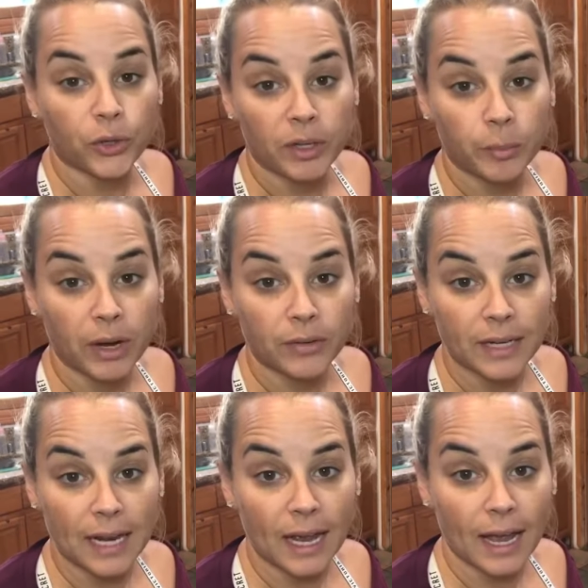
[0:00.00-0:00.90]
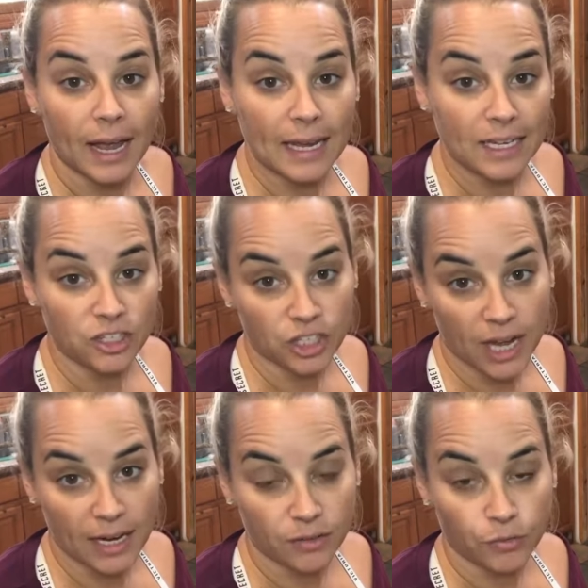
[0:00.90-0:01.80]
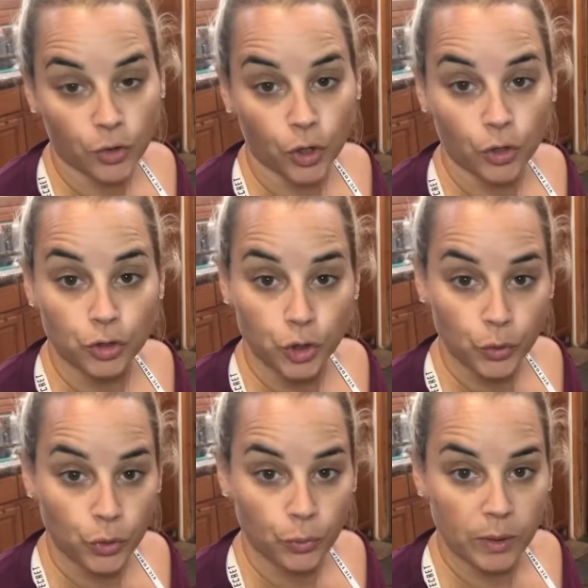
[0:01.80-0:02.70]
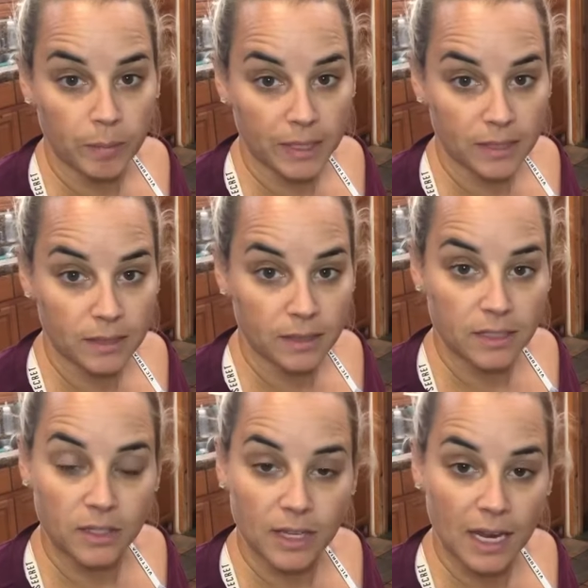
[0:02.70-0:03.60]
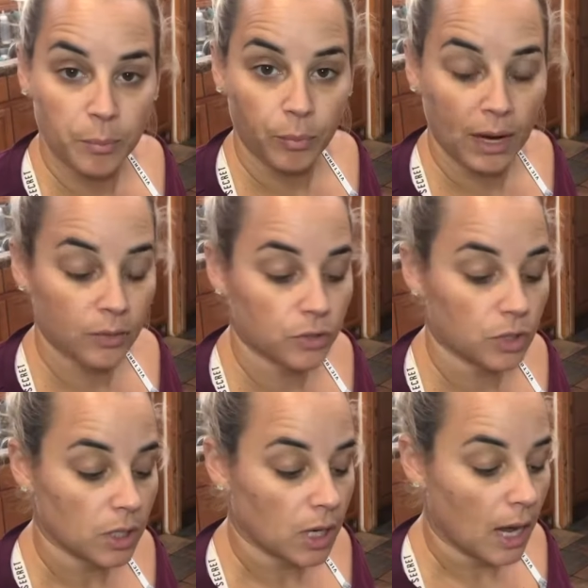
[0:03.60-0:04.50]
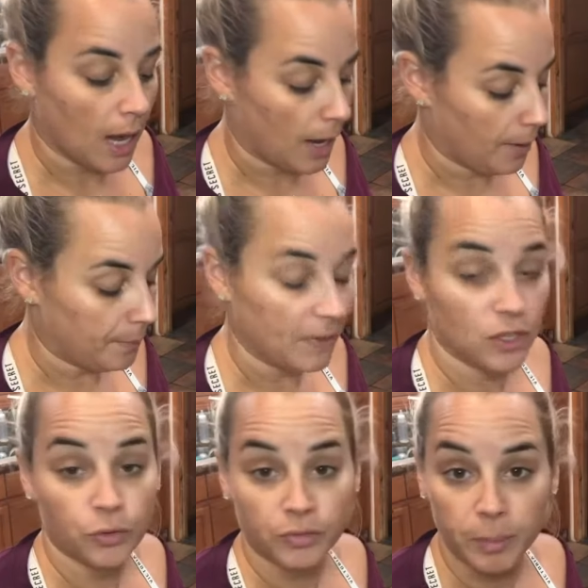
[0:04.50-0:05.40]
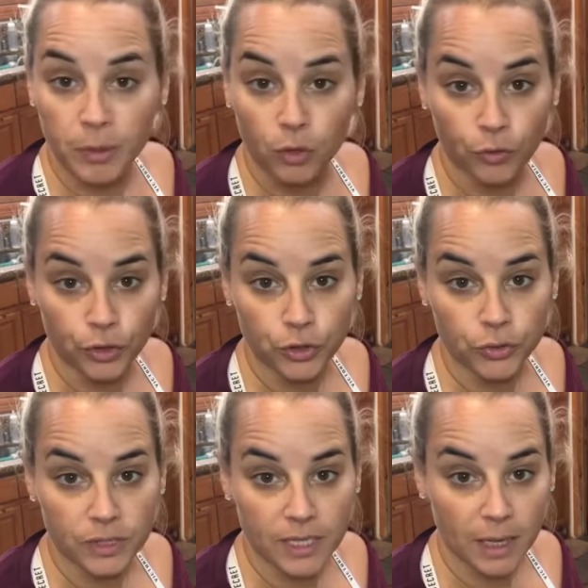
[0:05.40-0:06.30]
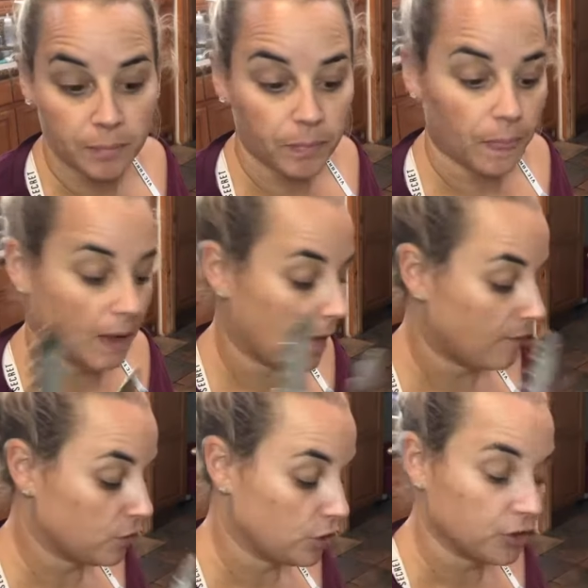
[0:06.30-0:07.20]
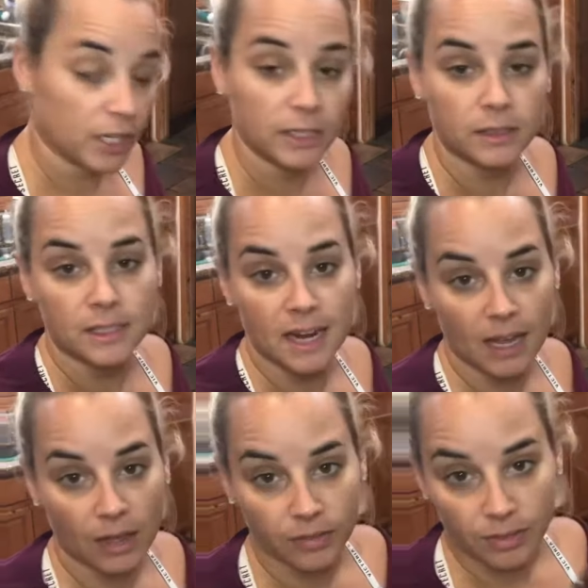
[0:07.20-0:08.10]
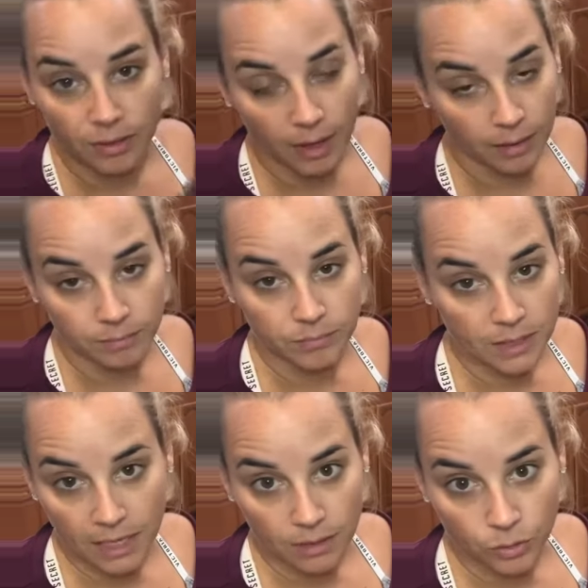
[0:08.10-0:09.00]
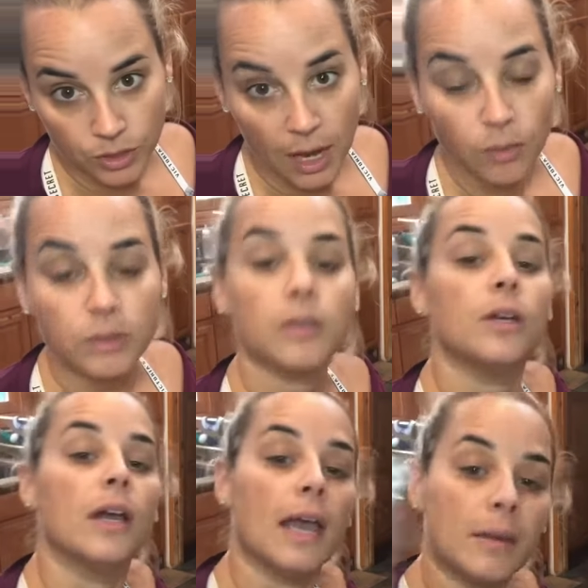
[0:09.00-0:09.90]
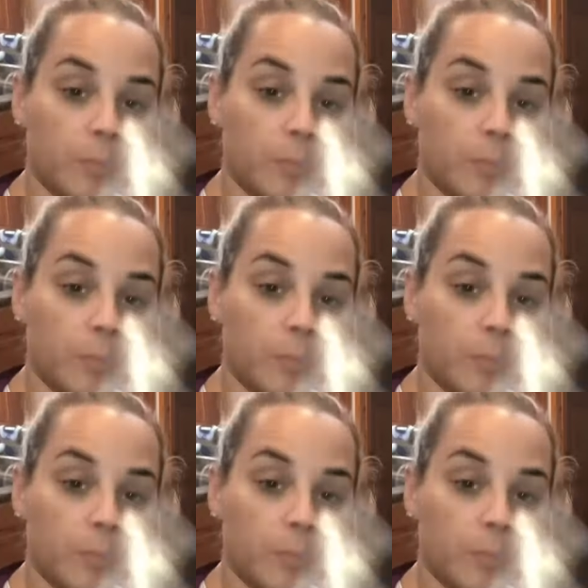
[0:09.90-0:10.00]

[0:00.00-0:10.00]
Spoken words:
gonna brown each side for 2 to 3 minutes until they get browned. And then you flip it over and do the same. After you're done, take those out and